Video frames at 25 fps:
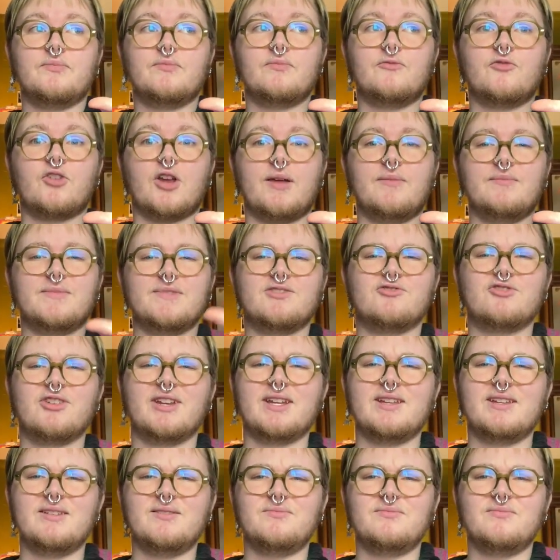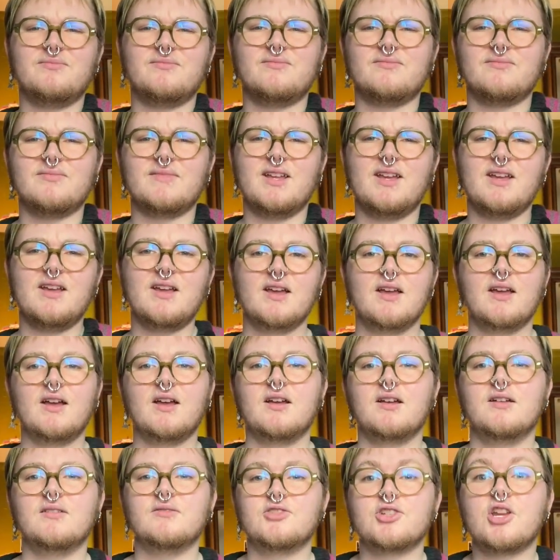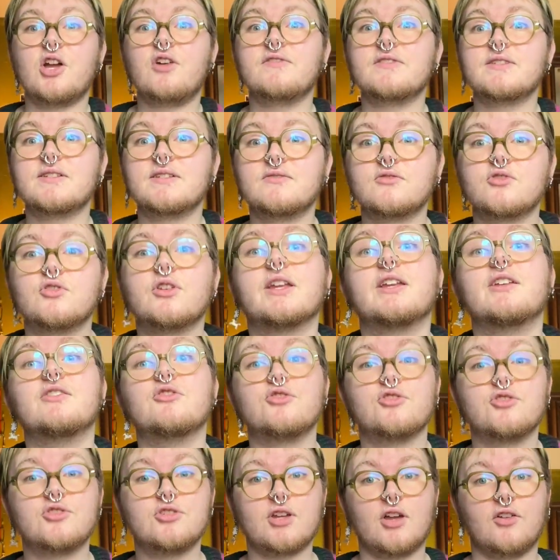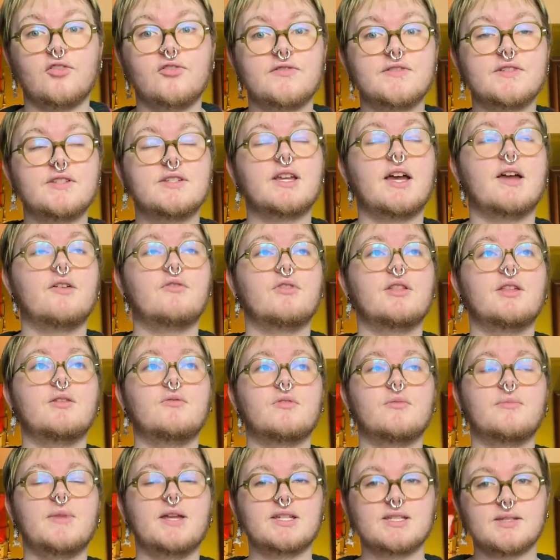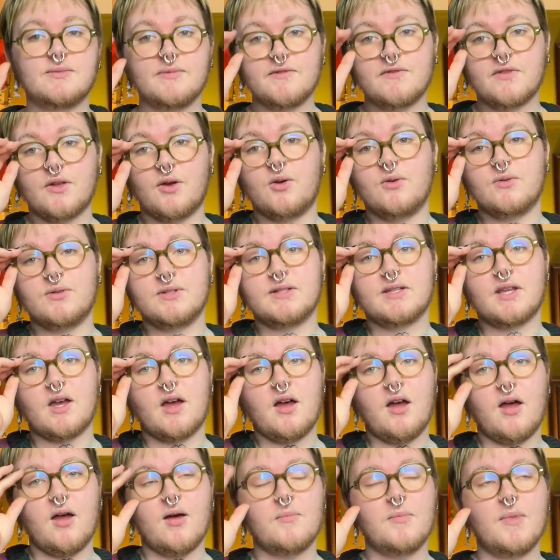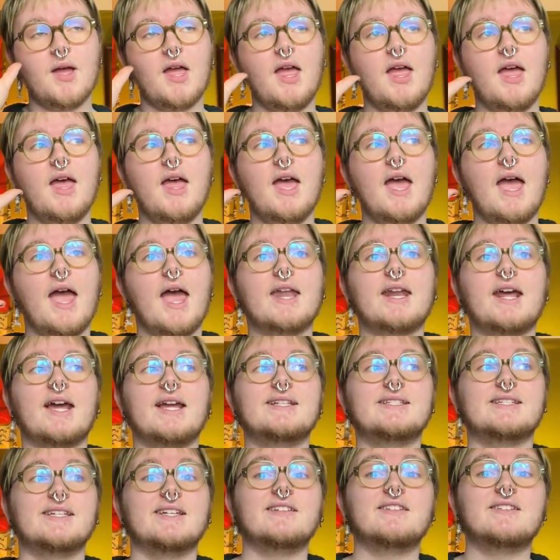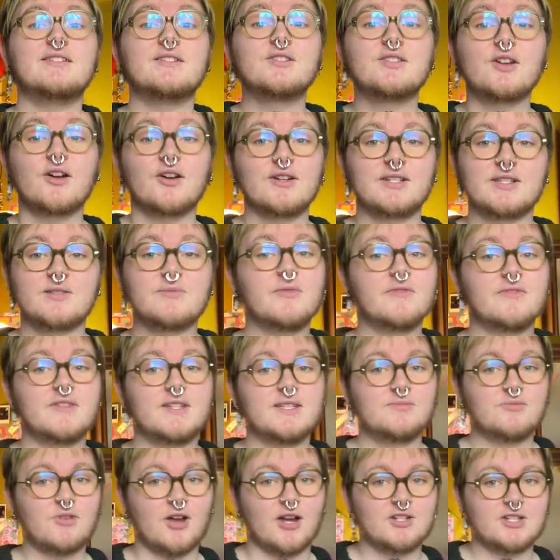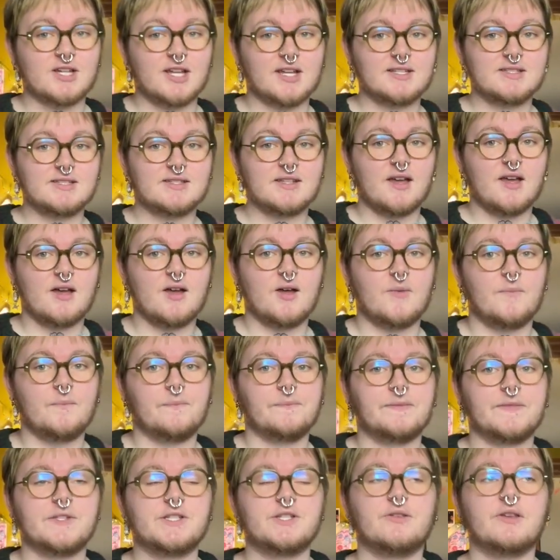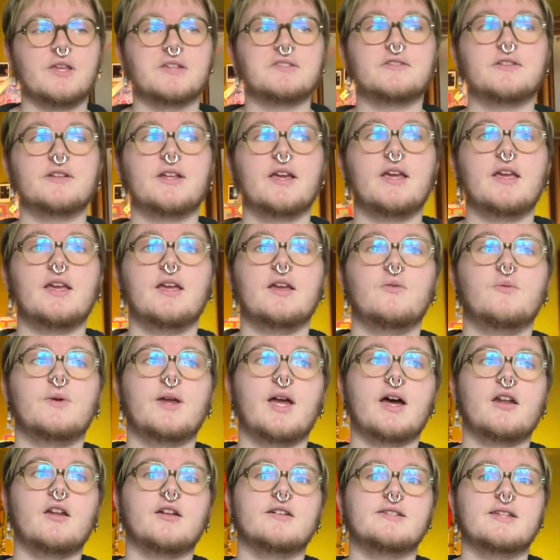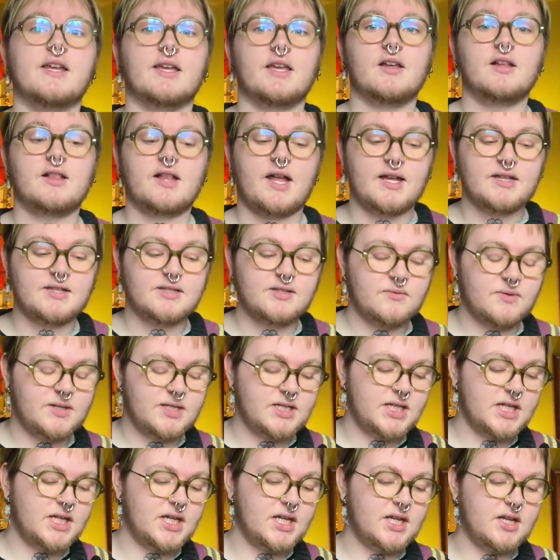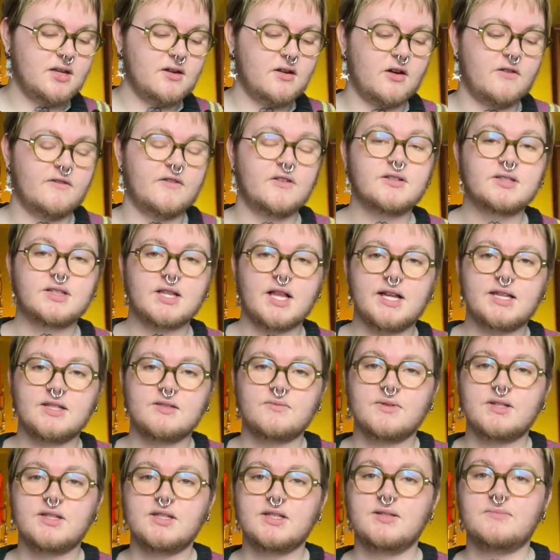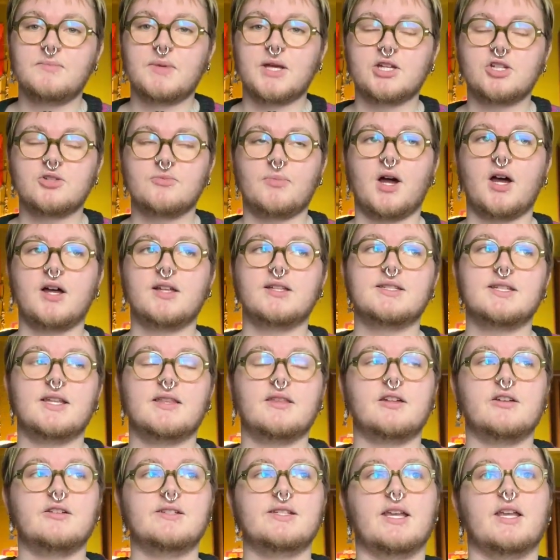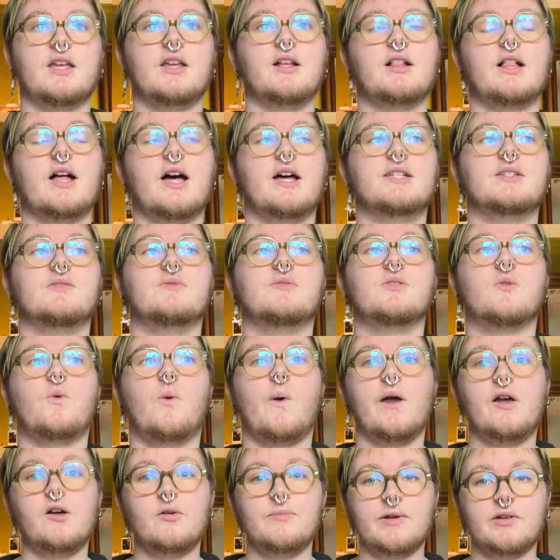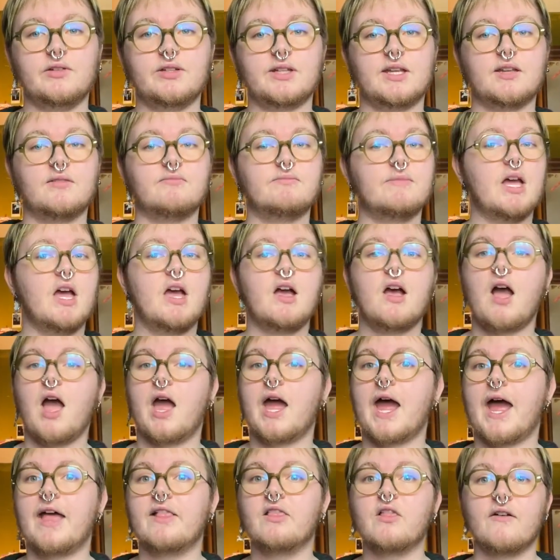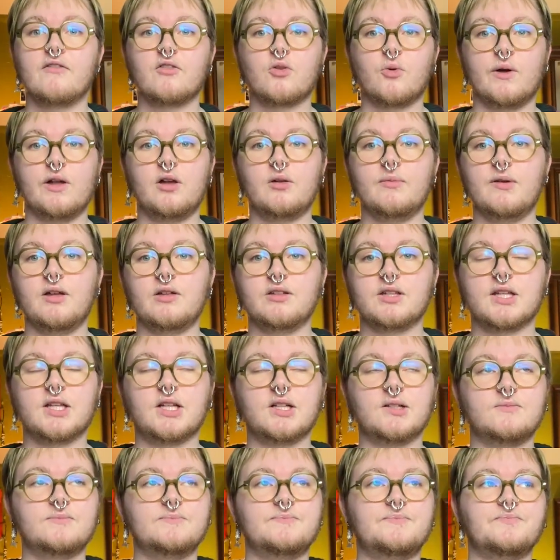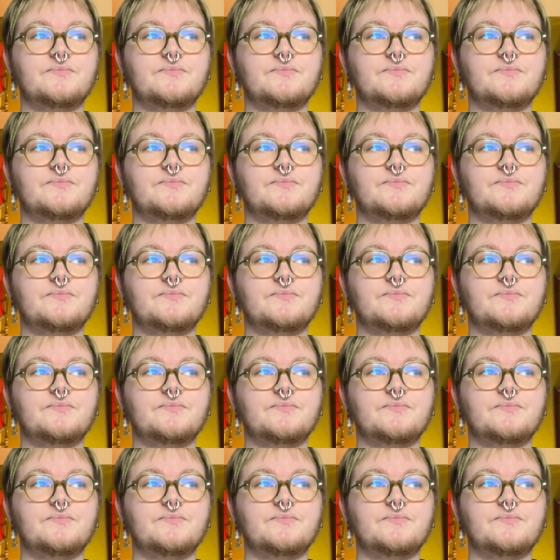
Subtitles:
frames, trinket shelves. I really want to make some of those. And I did start some of these projects. So yesterday we had our second class. So we did, our first class was pinch pots, and then our second class was coil building. I love coil building.